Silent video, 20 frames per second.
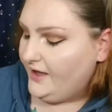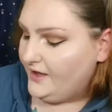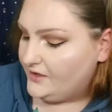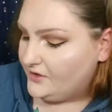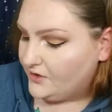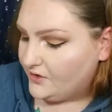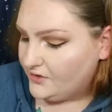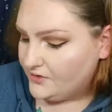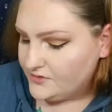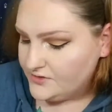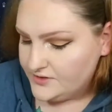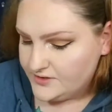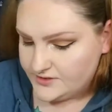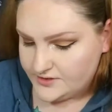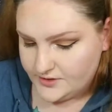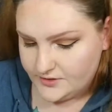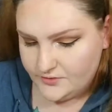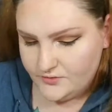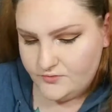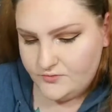And
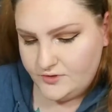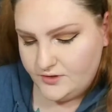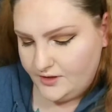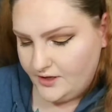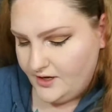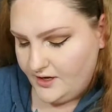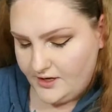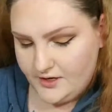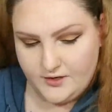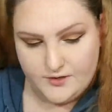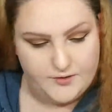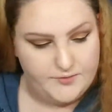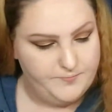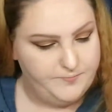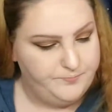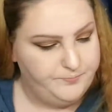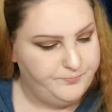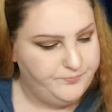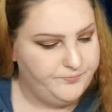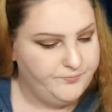also,
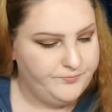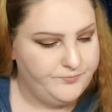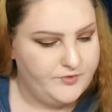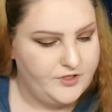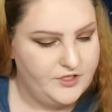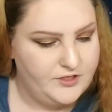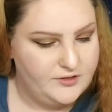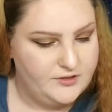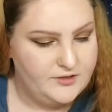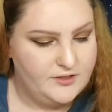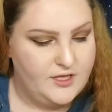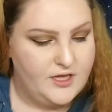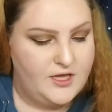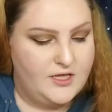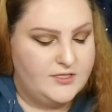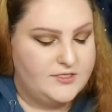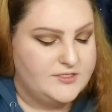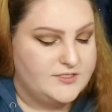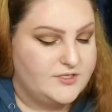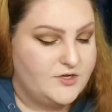
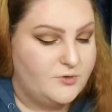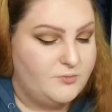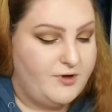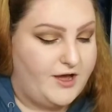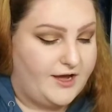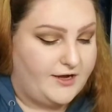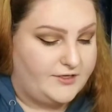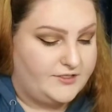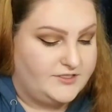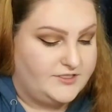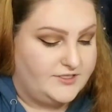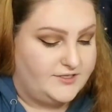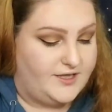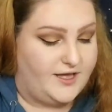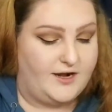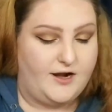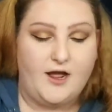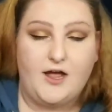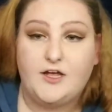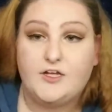let's go back to
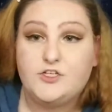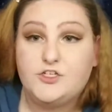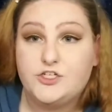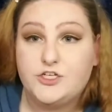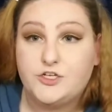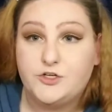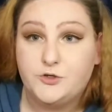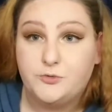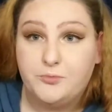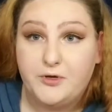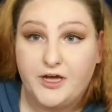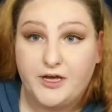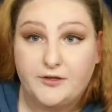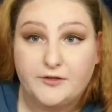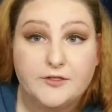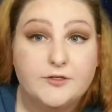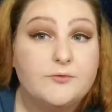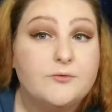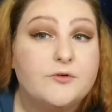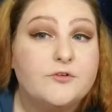that eyeshadow
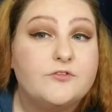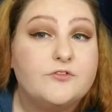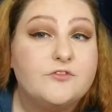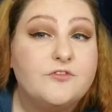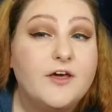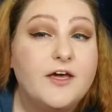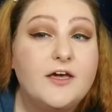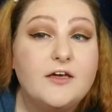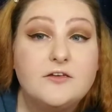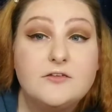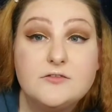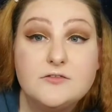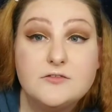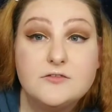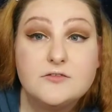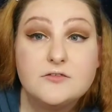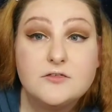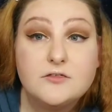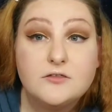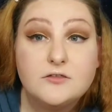palette real
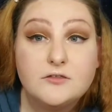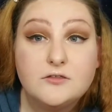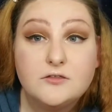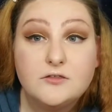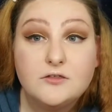fast.